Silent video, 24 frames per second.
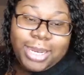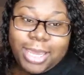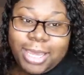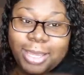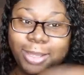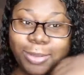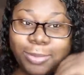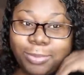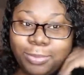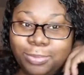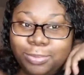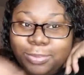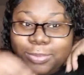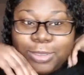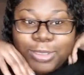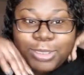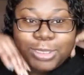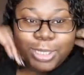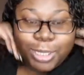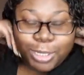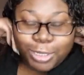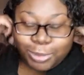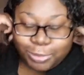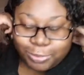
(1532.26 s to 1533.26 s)
down.
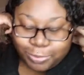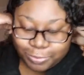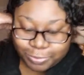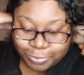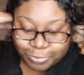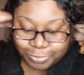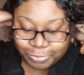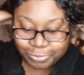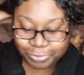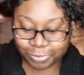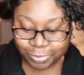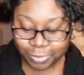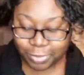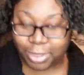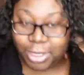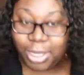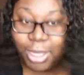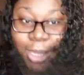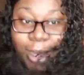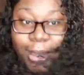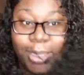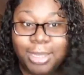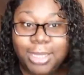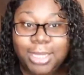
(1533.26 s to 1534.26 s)
So
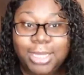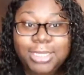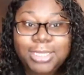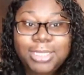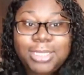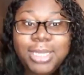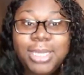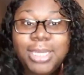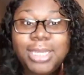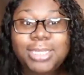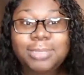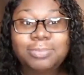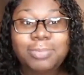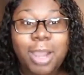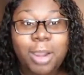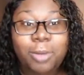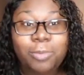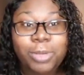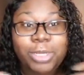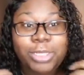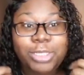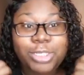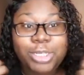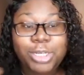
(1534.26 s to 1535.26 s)
this is my
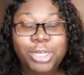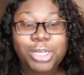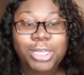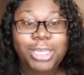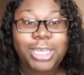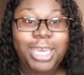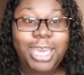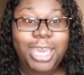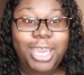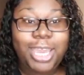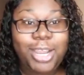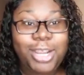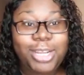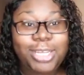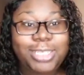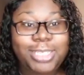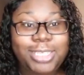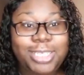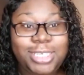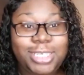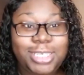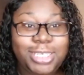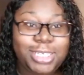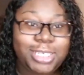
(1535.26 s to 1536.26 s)
rich curly hair
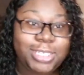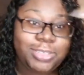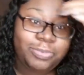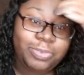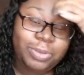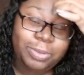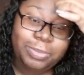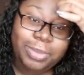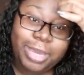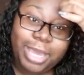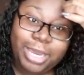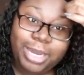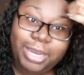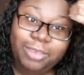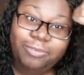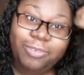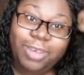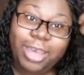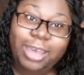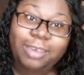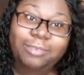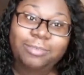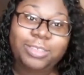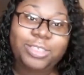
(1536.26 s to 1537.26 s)
extensions from
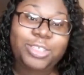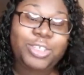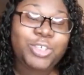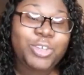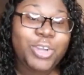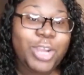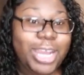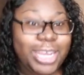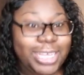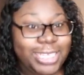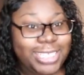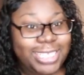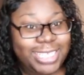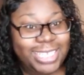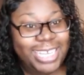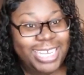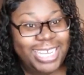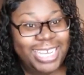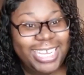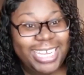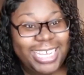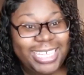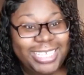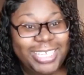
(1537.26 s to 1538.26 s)
95
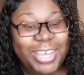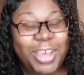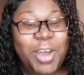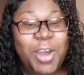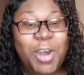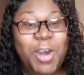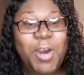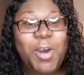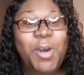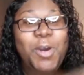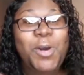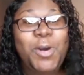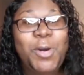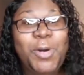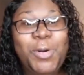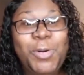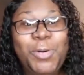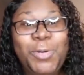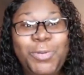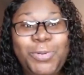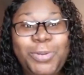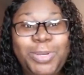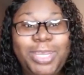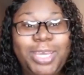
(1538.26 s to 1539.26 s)
Tresses,
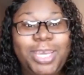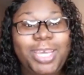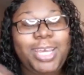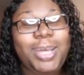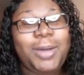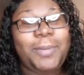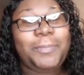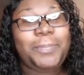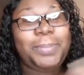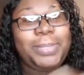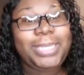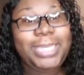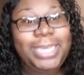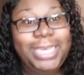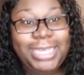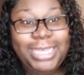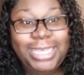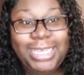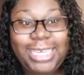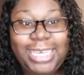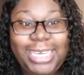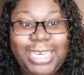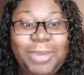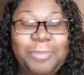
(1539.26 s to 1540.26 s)
owned
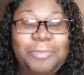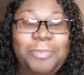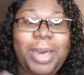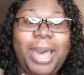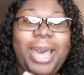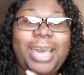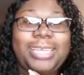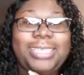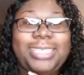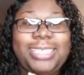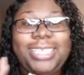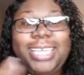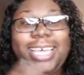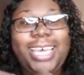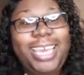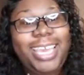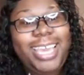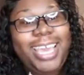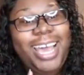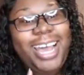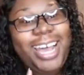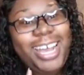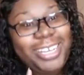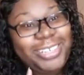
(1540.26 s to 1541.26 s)
completely by
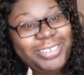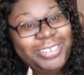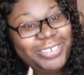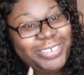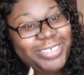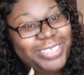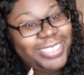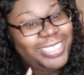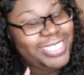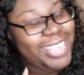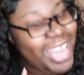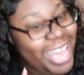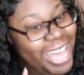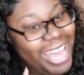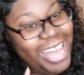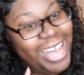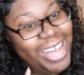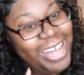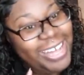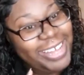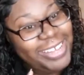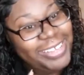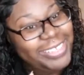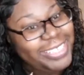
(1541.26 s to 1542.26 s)
Slay Andra
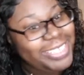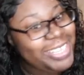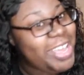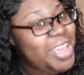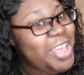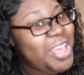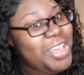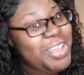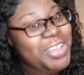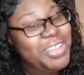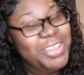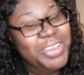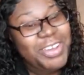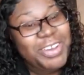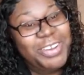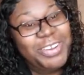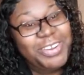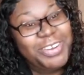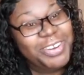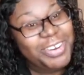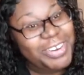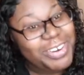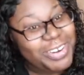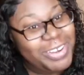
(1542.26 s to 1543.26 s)
Styles. Your
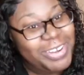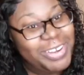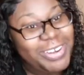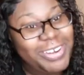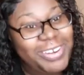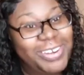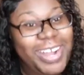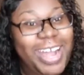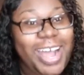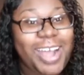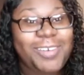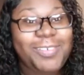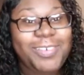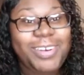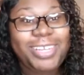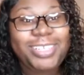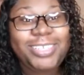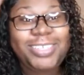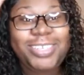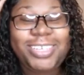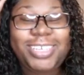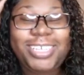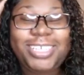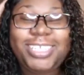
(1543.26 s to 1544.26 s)
girl. I
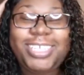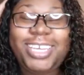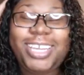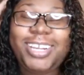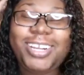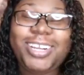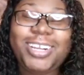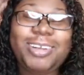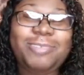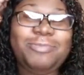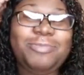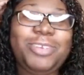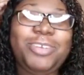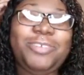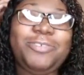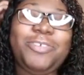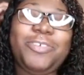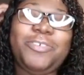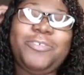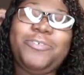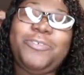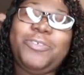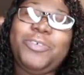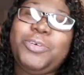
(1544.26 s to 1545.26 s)
worked on this hair company for
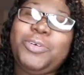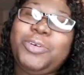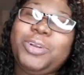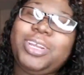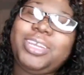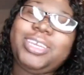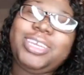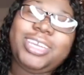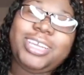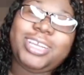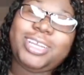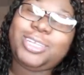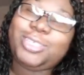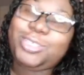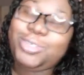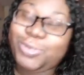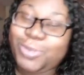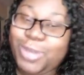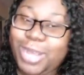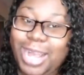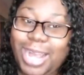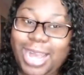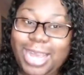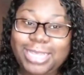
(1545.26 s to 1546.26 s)
4 years, you
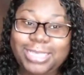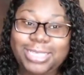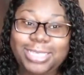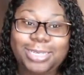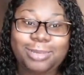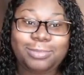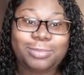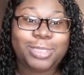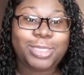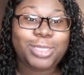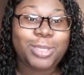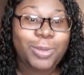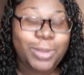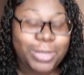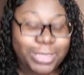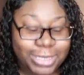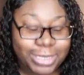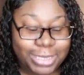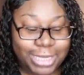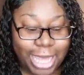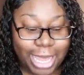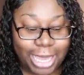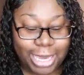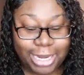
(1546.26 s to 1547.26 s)
guys, and I'm so
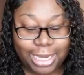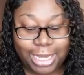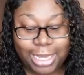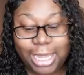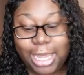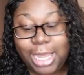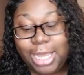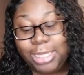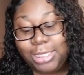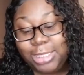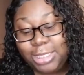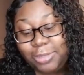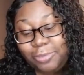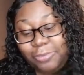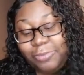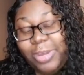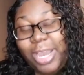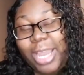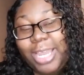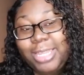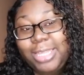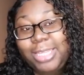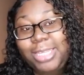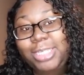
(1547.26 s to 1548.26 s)
excited to
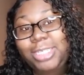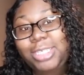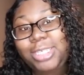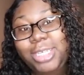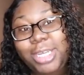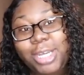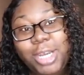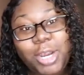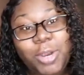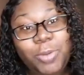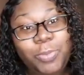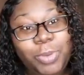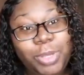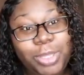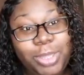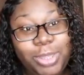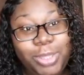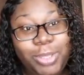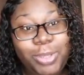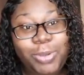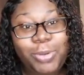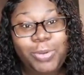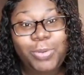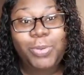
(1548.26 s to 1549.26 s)
finally share it with
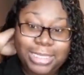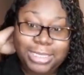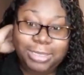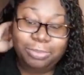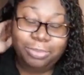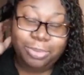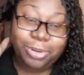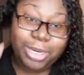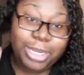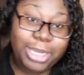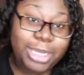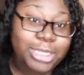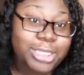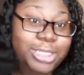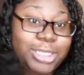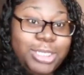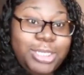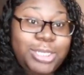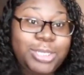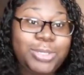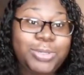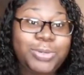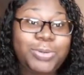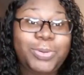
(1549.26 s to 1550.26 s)
you, to bring it to
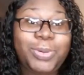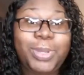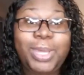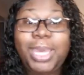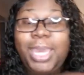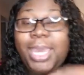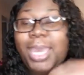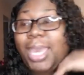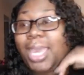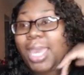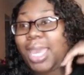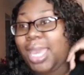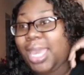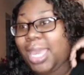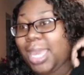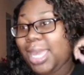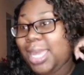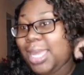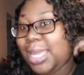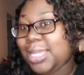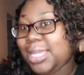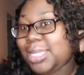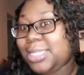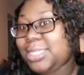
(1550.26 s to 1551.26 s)
you,
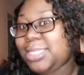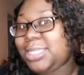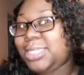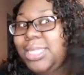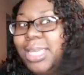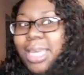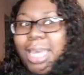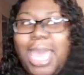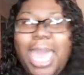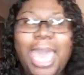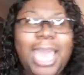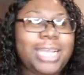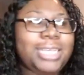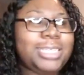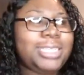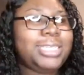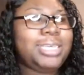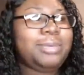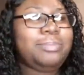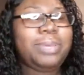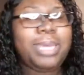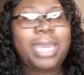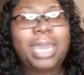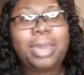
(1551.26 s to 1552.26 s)
and to
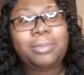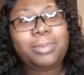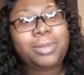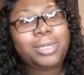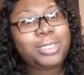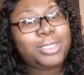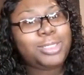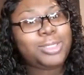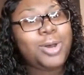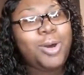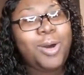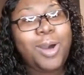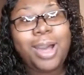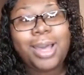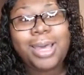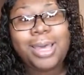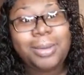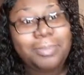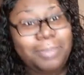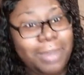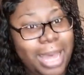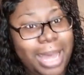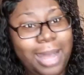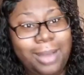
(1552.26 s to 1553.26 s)
actually be able to talk
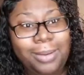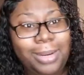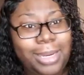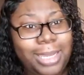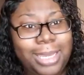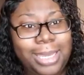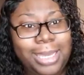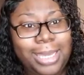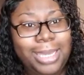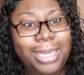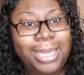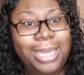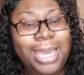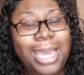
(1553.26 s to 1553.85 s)
about it,